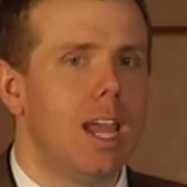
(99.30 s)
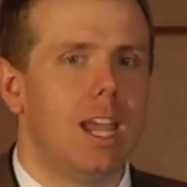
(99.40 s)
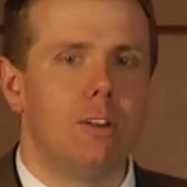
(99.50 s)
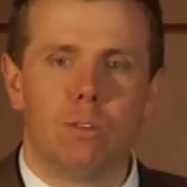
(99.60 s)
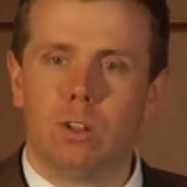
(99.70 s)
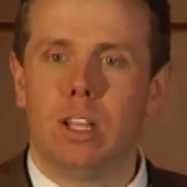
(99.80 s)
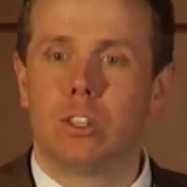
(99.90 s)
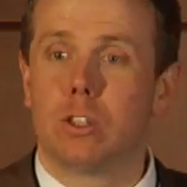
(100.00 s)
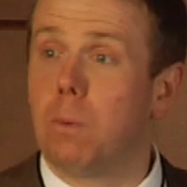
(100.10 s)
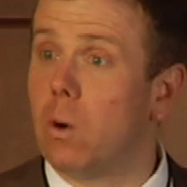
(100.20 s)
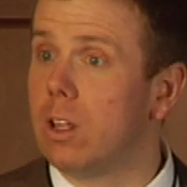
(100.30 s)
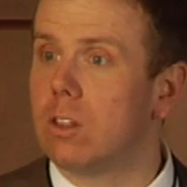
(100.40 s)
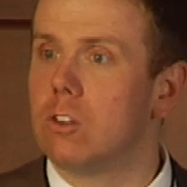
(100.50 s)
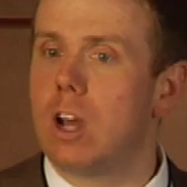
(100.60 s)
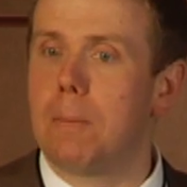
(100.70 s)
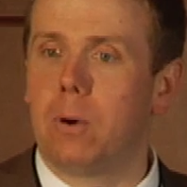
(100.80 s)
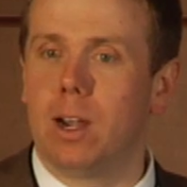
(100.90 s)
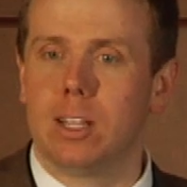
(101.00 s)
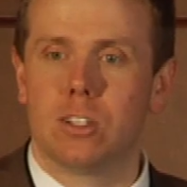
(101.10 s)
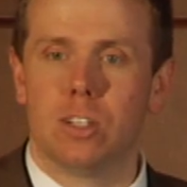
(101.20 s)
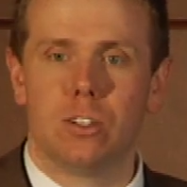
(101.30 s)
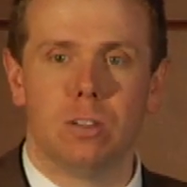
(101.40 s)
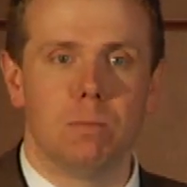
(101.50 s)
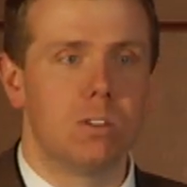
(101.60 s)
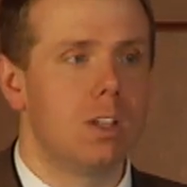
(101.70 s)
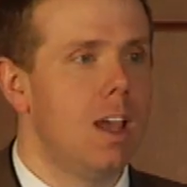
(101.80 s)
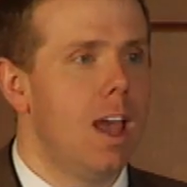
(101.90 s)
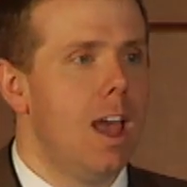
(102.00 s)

in supporting those operating systems.